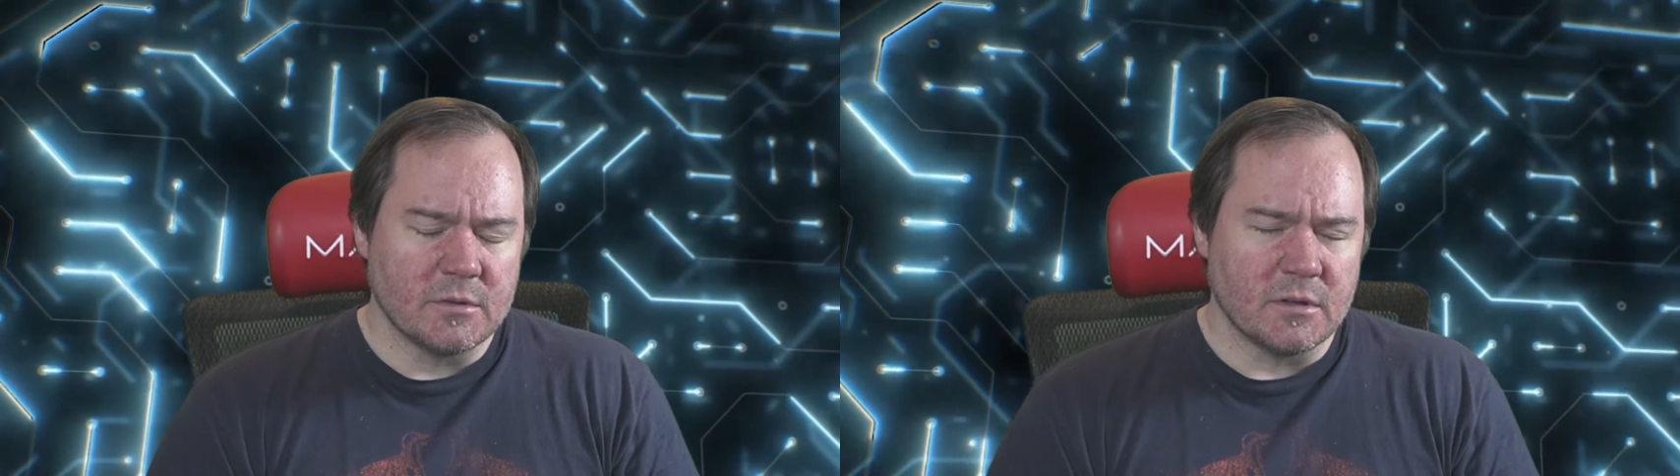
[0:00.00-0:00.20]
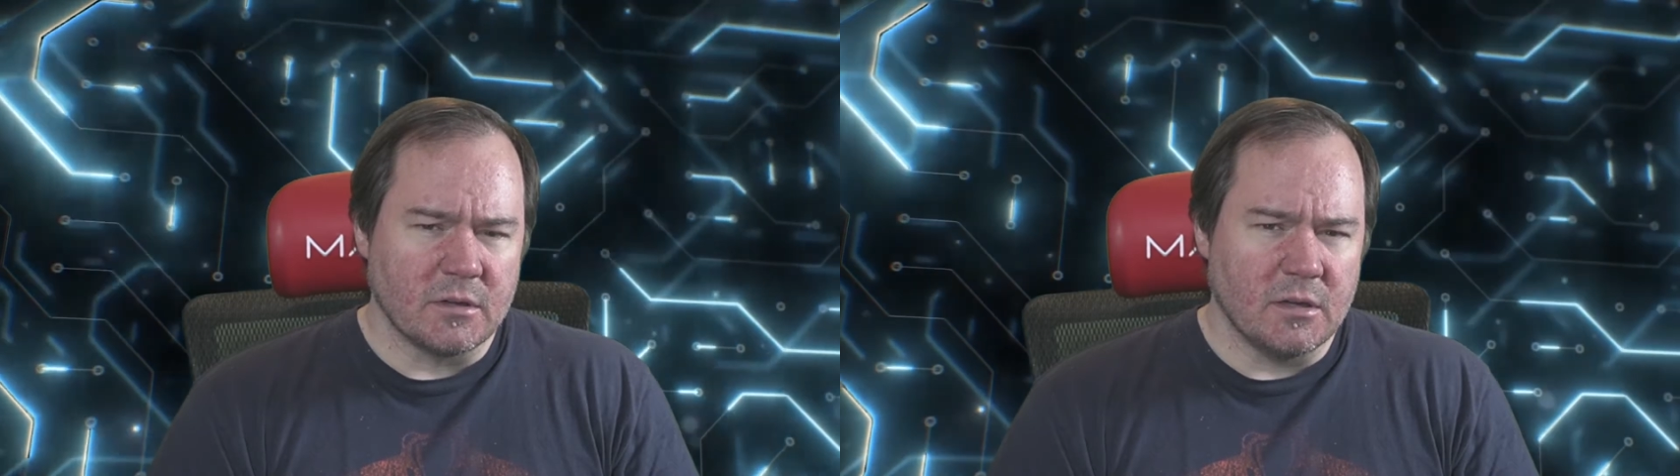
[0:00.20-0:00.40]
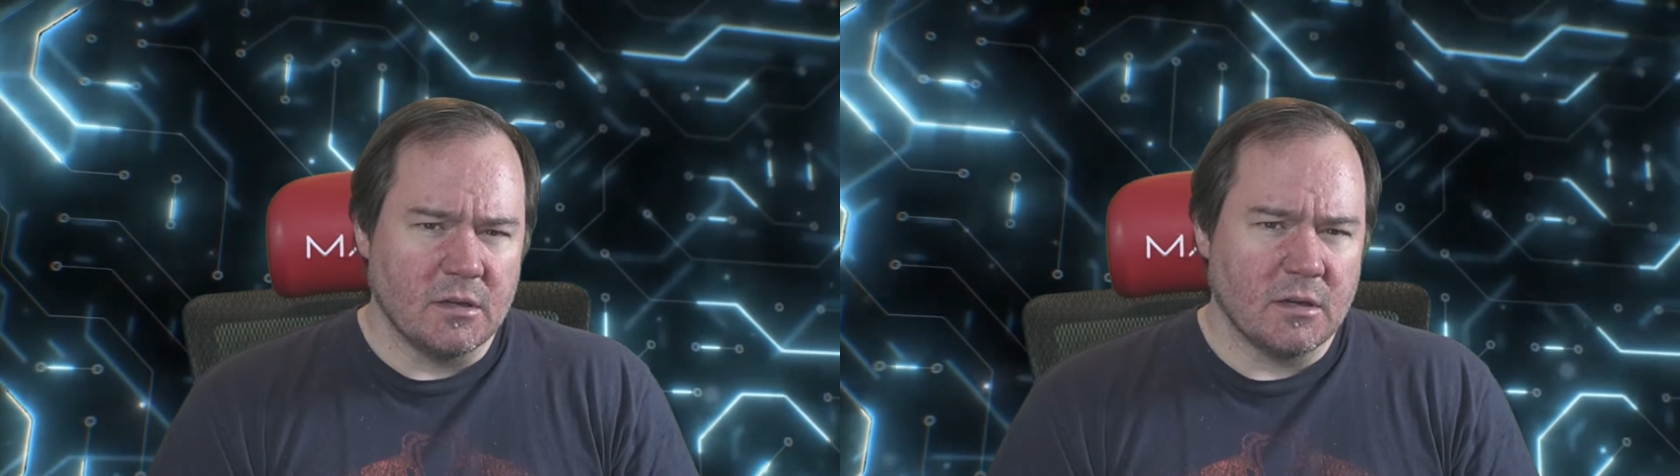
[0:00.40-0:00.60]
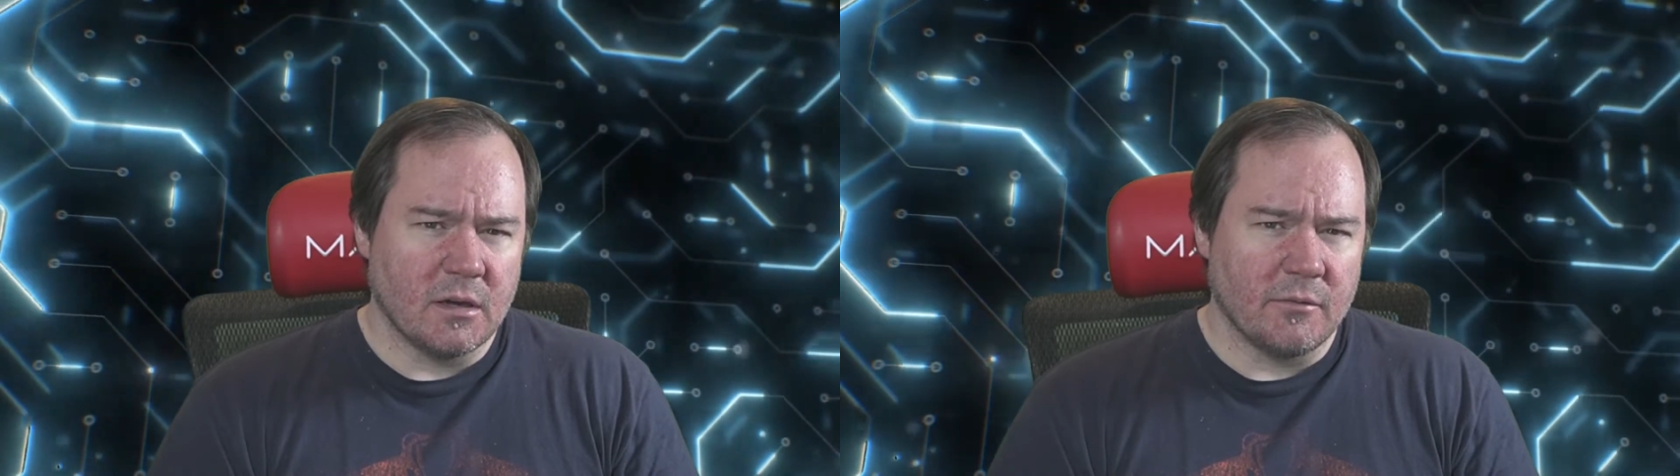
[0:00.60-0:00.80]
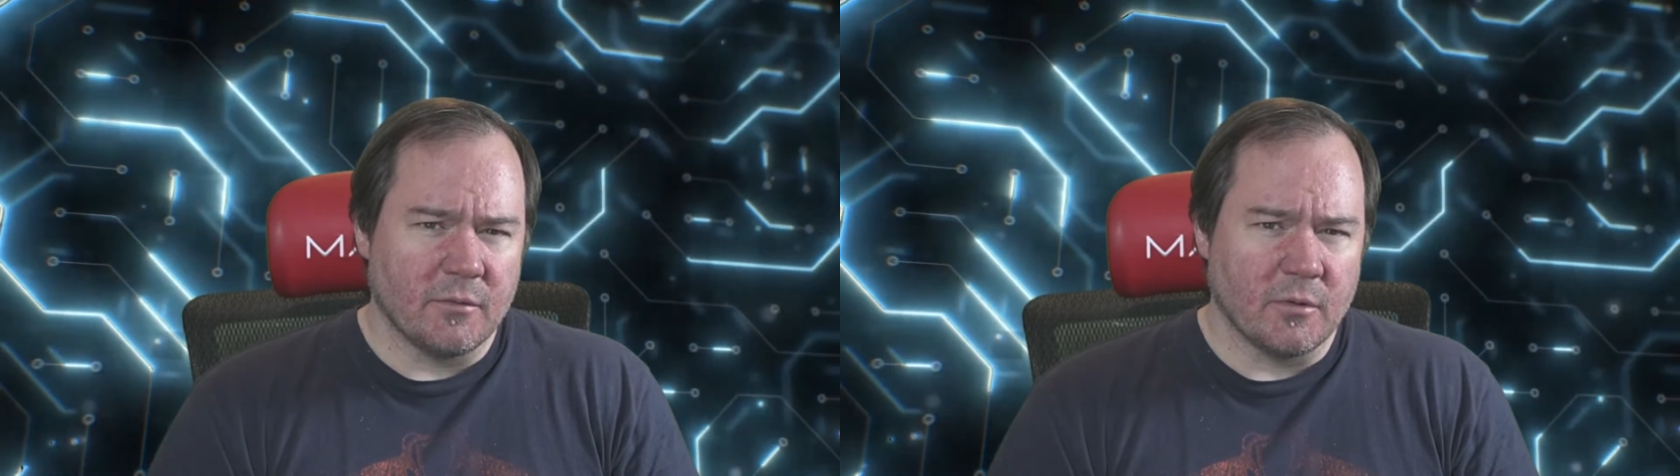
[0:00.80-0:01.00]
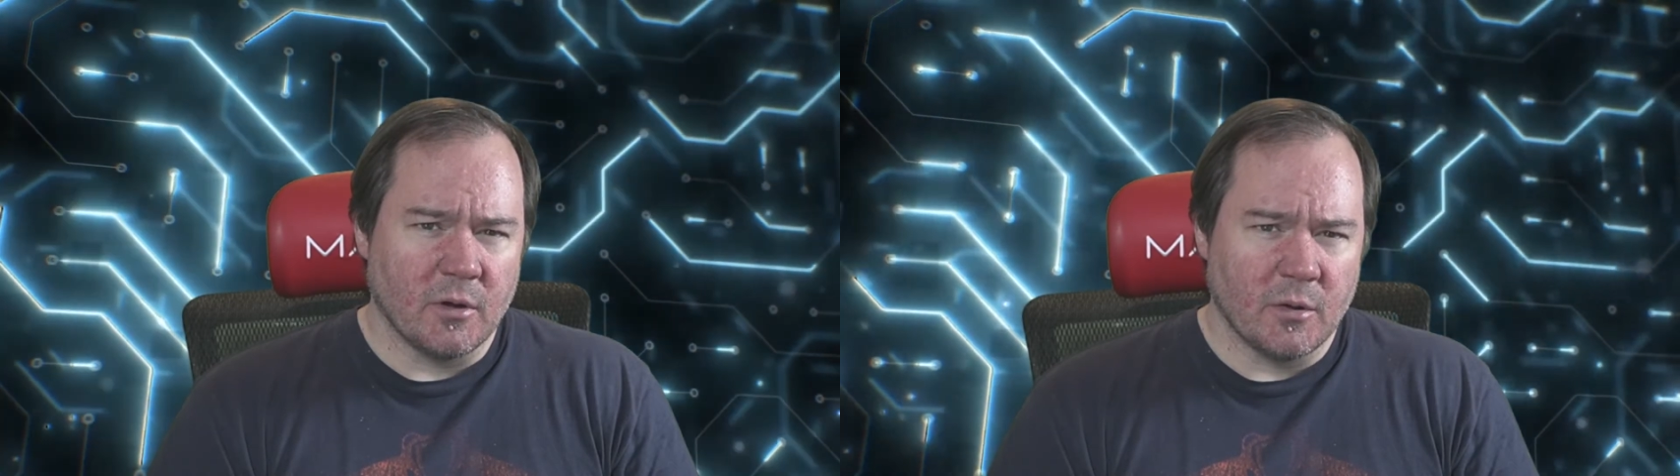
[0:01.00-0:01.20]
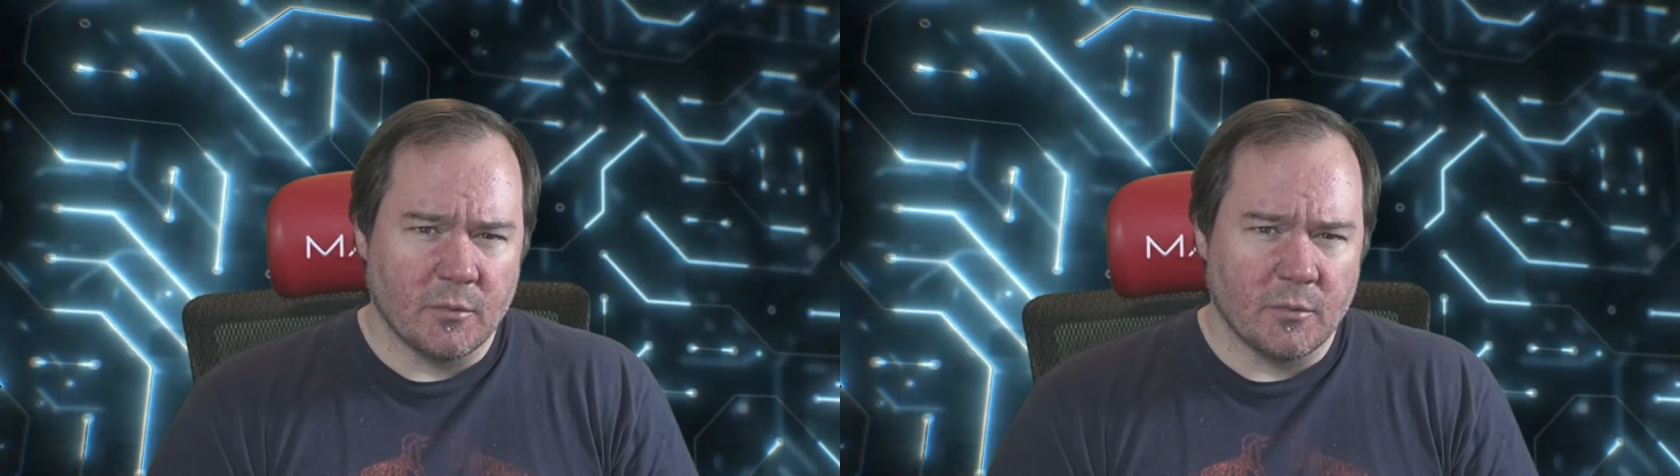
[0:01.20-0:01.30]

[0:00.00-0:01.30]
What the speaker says: was looking kind of for an